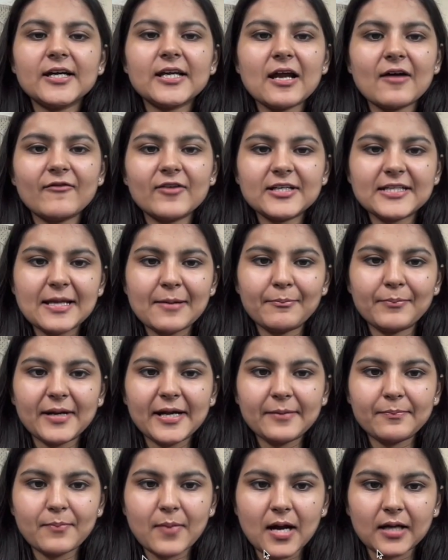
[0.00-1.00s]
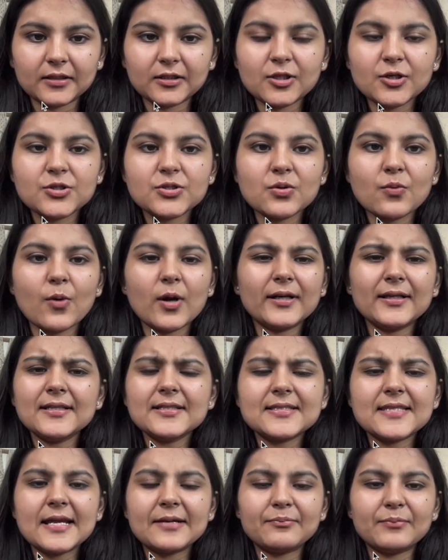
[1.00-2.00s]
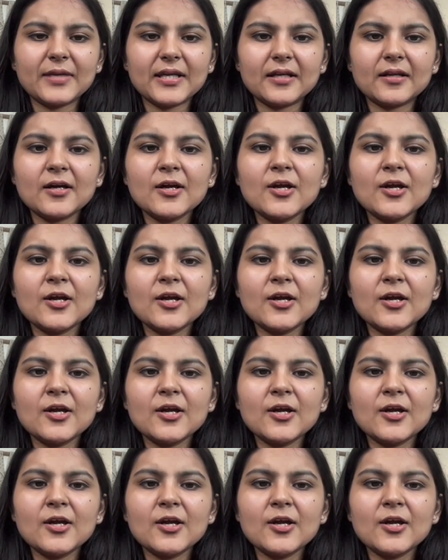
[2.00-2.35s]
our template path. So what does that mean?